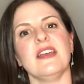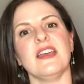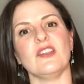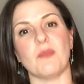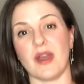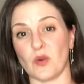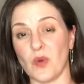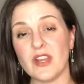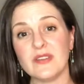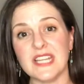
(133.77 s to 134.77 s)
no matter
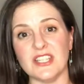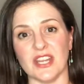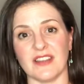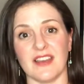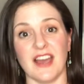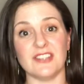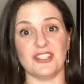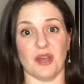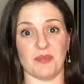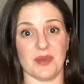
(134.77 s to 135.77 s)
what you're teaching, a
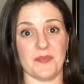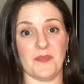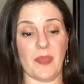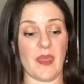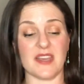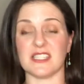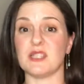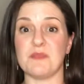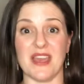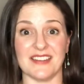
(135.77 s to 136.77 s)
jump, a
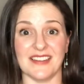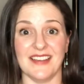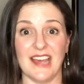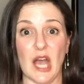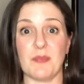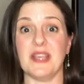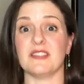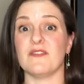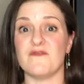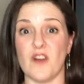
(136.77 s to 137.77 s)
spin, a piece
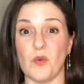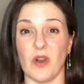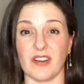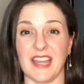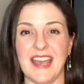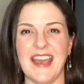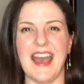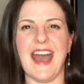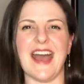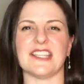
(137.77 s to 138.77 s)
of footwork,
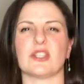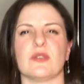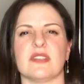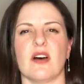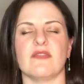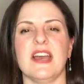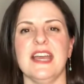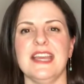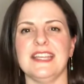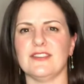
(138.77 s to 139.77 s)
ask yourself,
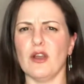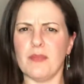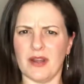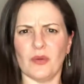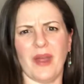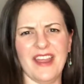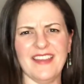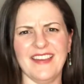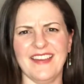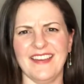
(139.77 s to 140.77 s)
is there a better way?
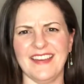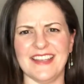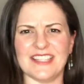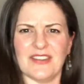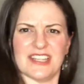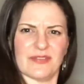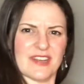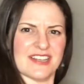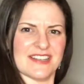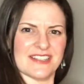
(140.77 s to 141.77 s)
Is there a
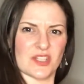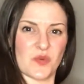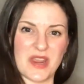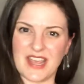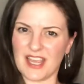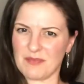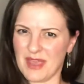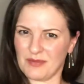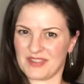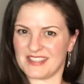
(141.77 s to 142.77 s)
different tweak I can
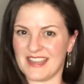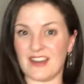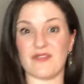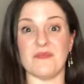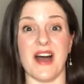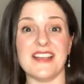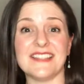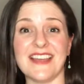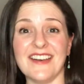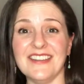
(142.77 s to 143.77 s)
make with the set of my
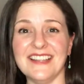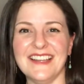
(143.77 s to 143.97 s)
sail?